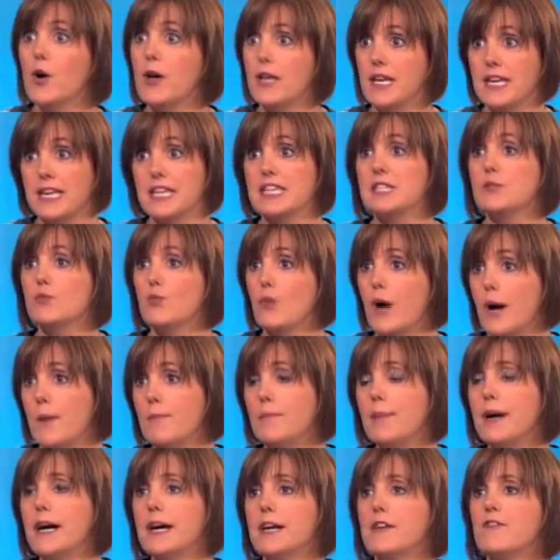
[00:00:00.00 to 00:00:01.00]
It is
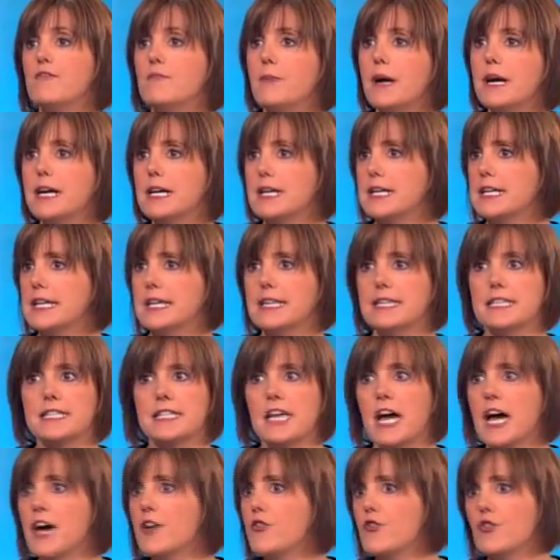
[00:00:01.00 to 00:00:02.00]
one part of marketing. There's
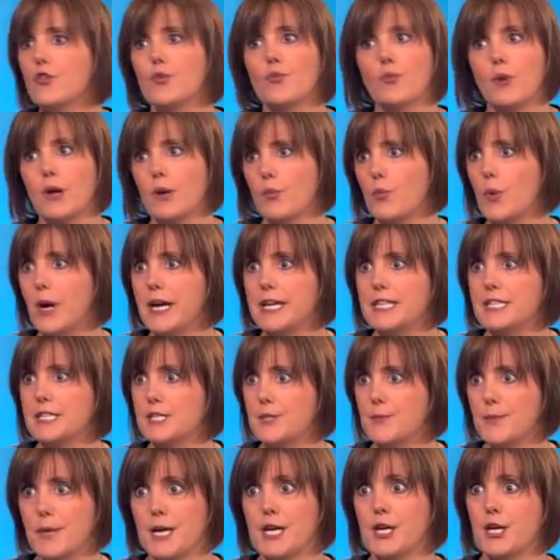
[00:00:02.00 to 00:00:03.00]
101 ways
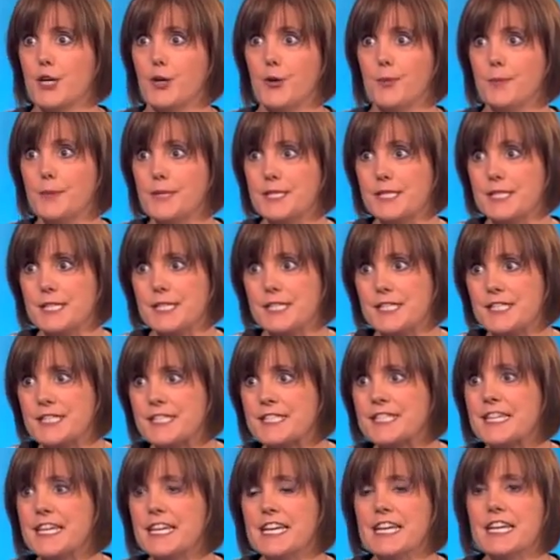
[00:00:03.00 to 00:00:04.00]
to market your
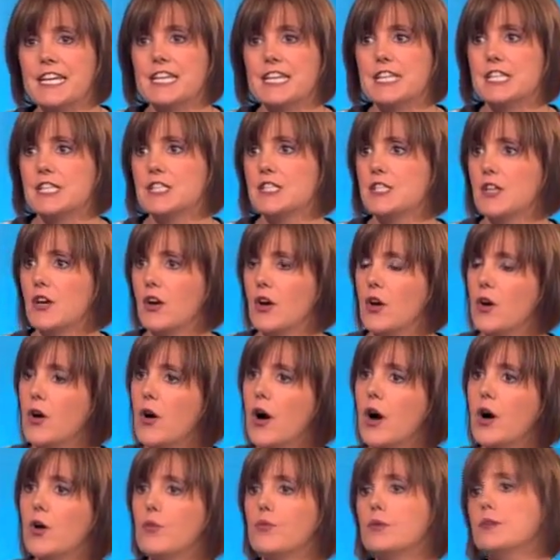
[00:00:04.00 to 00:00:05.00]
business. So
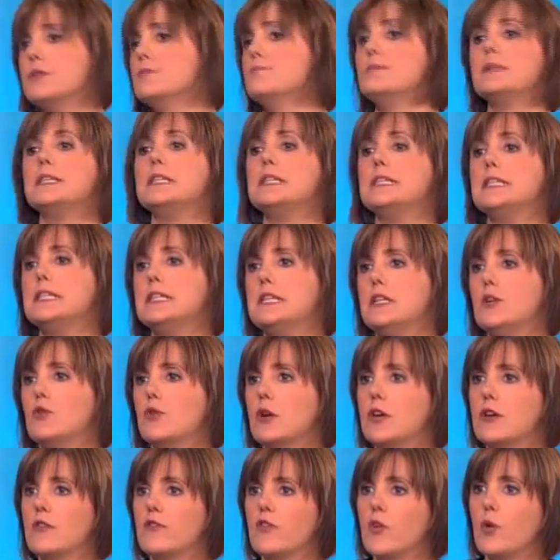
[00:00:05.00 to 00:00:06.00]
I would be
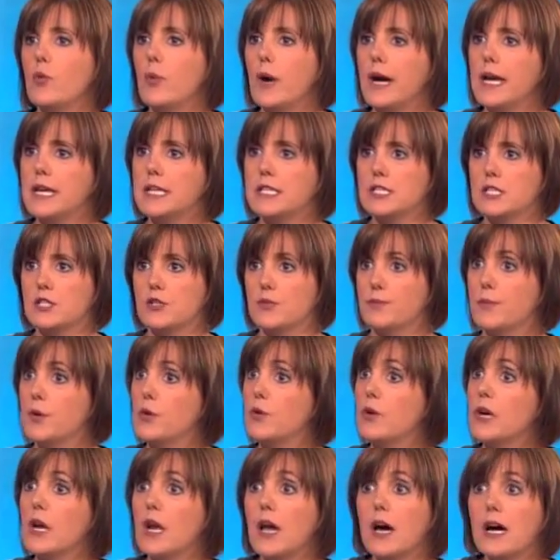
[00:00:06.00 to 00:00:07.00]
looking for ways to
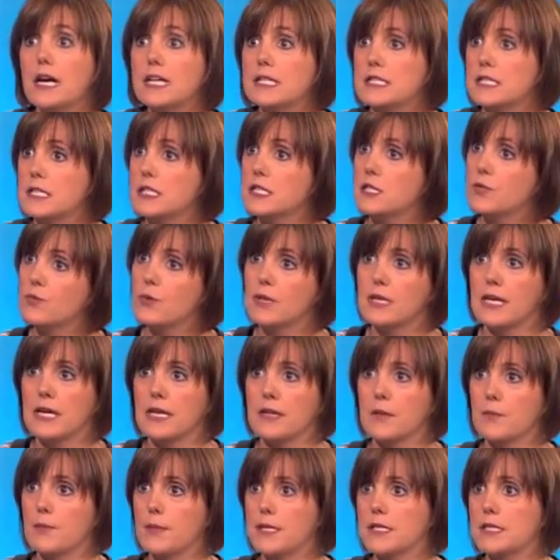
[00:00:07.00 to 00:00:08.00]
build alliances with
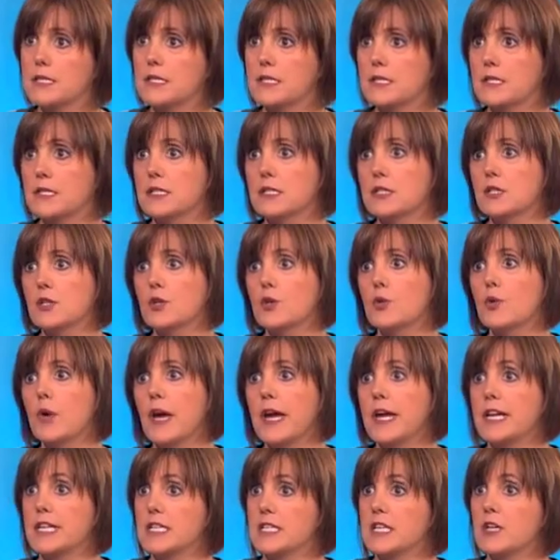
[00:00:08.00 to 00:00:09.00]
other businesses who
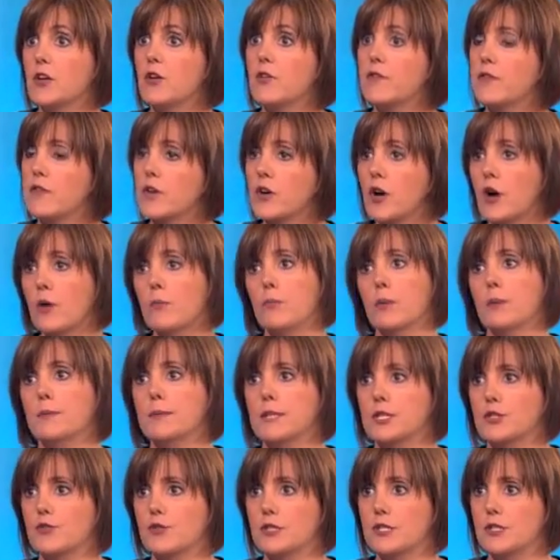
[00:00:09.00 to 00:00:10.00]
actually offer a
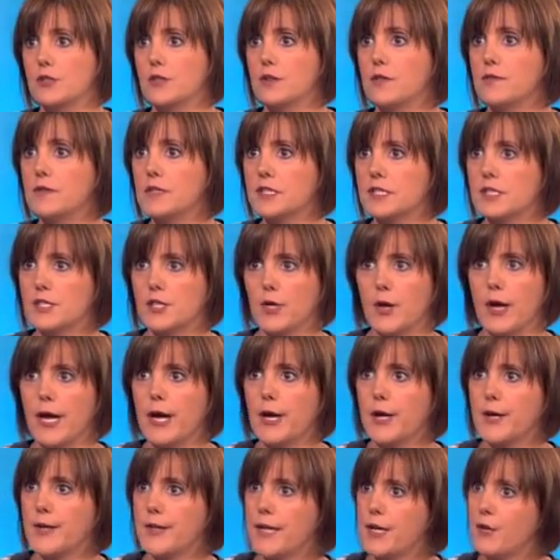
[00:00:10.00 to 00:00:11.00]
complementary service. So
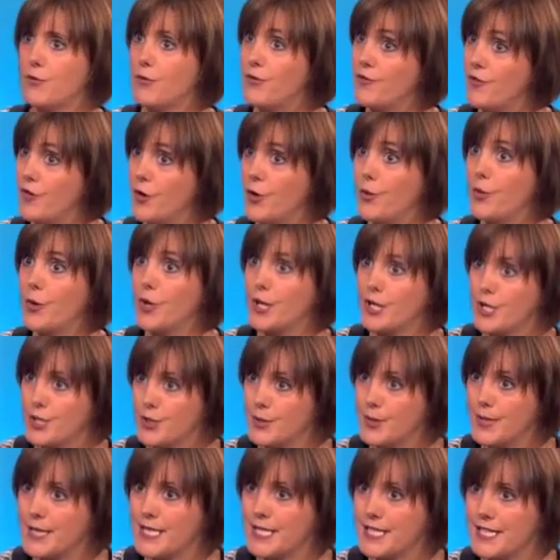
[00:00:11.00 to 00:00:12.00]
how can they refer work
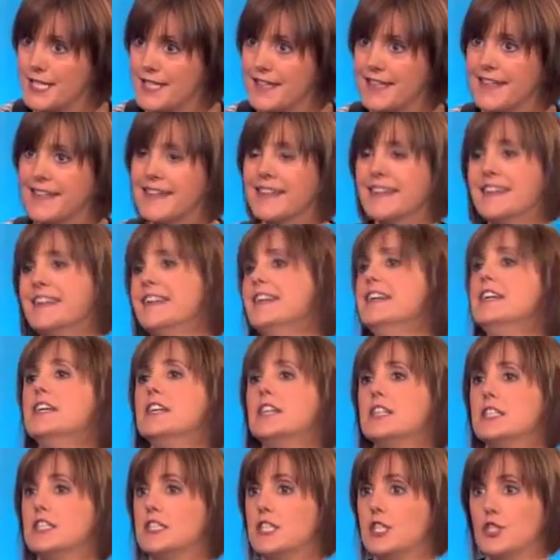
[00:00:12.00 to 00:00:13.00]
to each other?
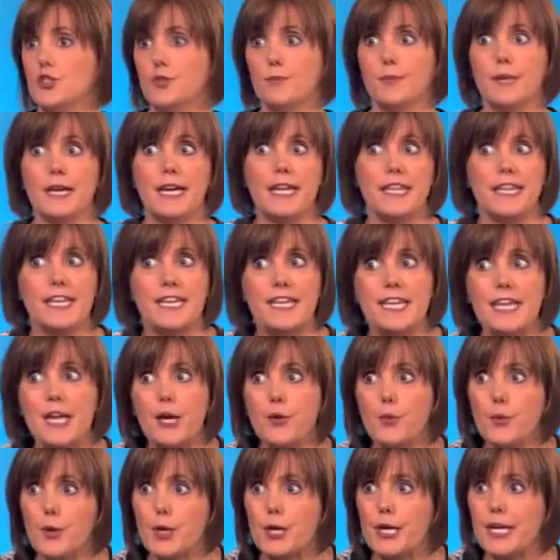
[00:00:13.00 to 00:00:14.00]
She should be out there
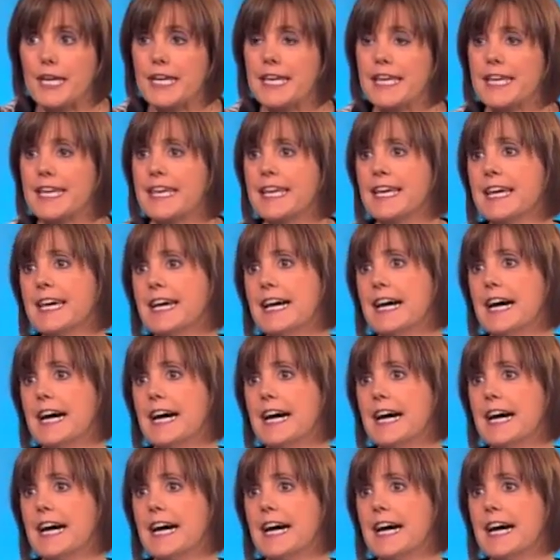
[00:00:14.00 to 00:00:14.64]
networking.